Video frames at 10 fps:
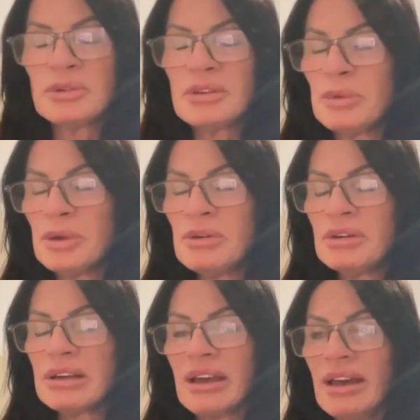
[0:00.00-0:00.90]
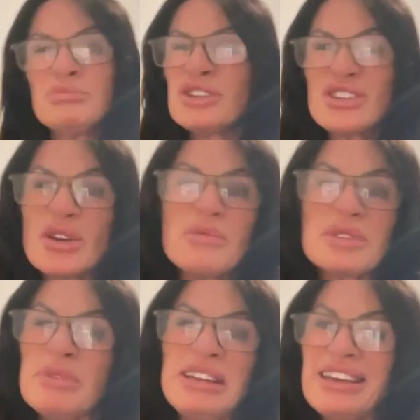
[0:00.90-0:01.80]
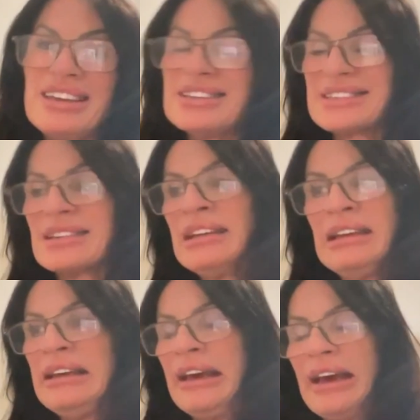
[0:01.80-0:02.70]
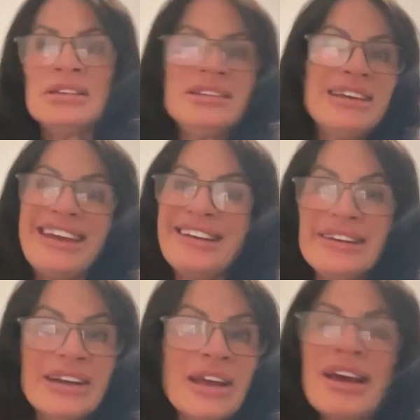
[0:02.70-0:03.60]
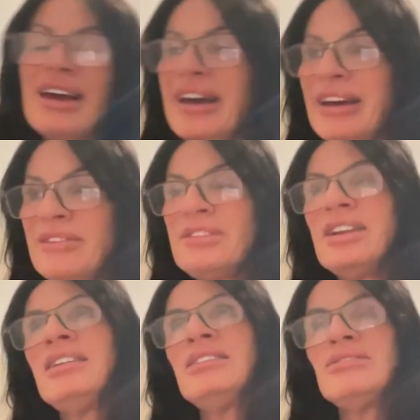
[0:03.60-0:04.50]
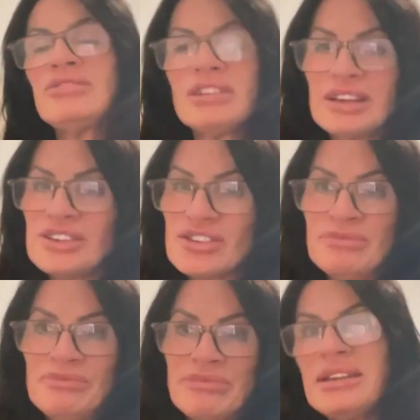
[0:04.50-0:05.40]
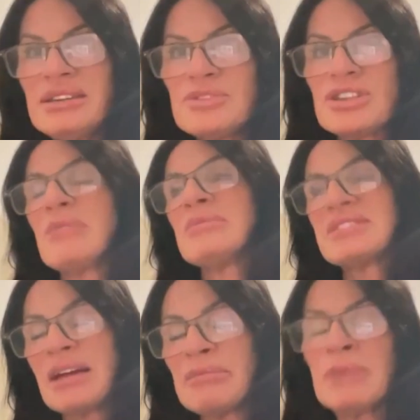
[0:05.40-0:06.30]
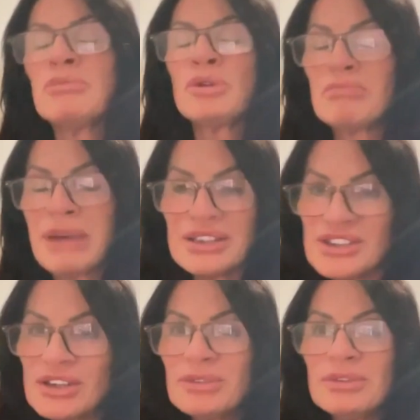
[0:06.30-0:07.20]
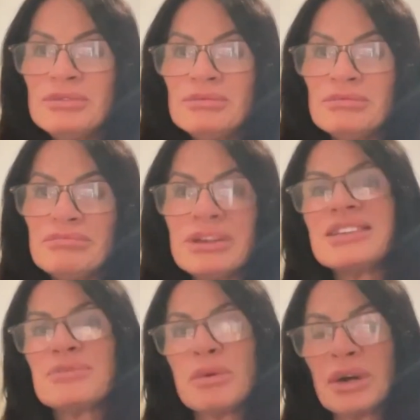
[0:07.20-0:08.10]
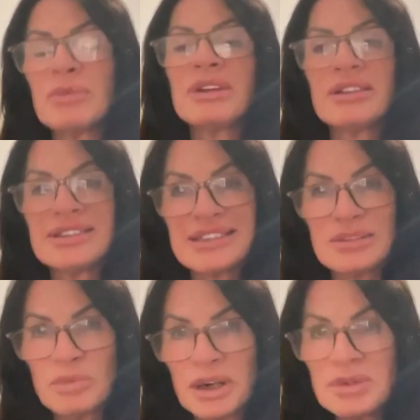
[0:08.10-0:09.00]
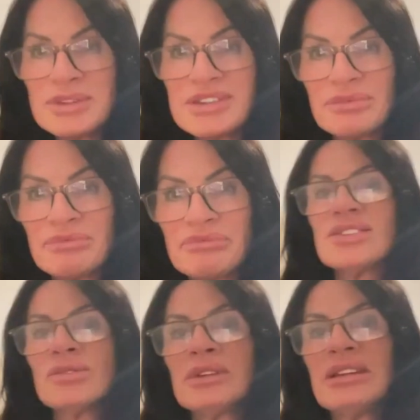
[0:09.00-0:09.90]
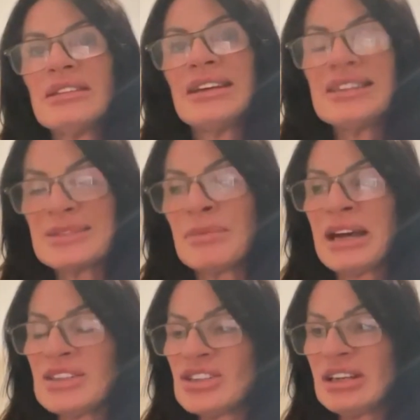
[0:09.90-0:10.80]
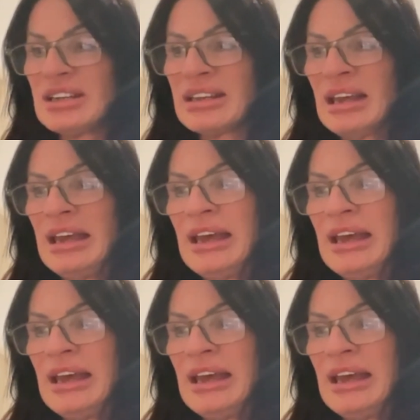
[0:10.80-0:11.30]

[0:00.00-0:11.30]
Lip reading: on the block, which has always been the case. You get it in every religion. Mediumship is a bit more magical because we work with the unseen world. So they think it's magic,